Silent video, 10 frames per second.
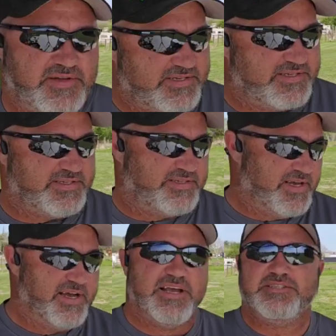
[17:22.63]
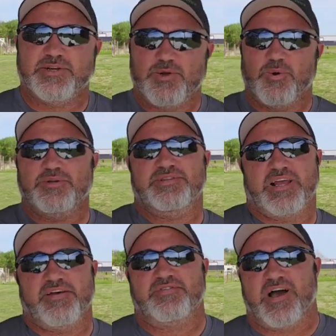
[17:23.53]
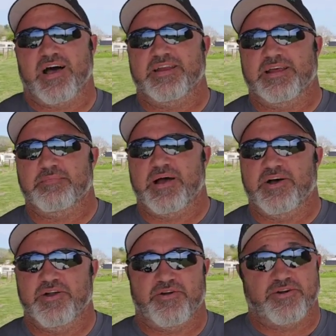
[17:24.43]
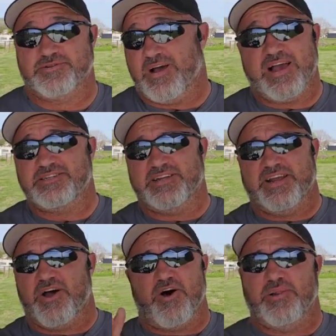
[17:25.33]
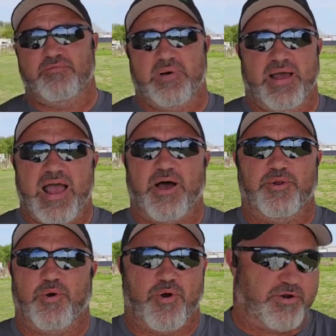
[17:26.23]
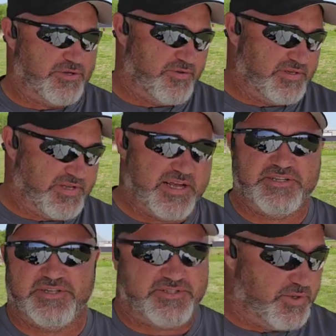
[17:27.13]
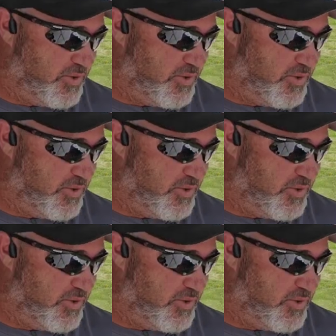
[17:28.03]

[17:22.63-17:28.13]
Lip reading: it's the coolest thing I've got in my hunting arsenal. Actually, in all of my outdoor arsenal. This thing is just too